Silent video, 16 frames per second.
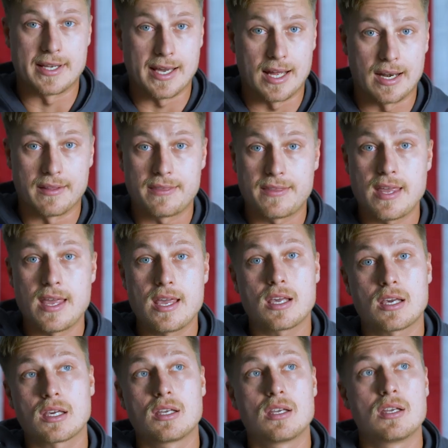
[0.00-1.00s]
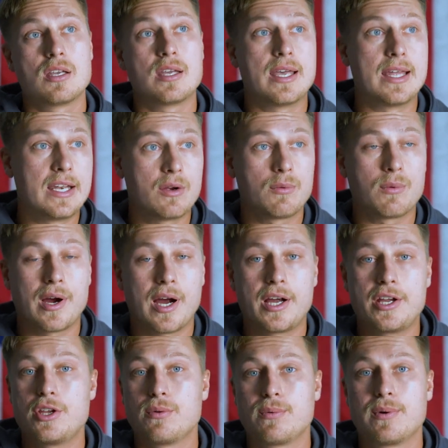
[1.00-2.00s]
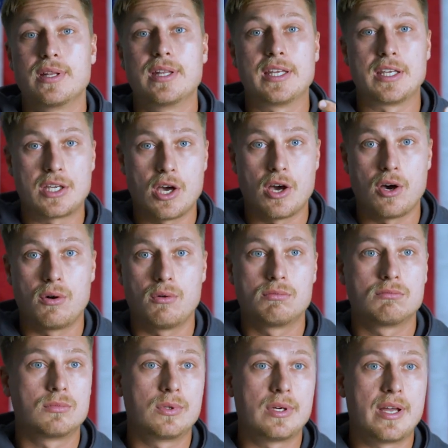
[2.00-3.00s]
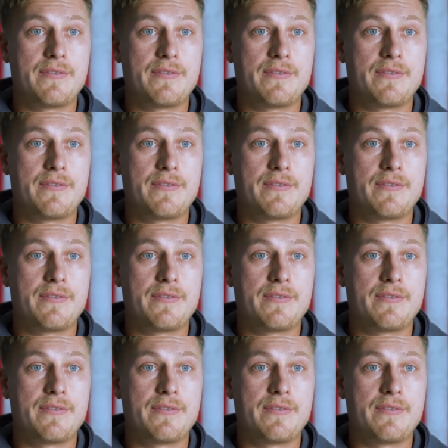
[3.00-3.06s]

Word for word: You gotta think anywhere you really go,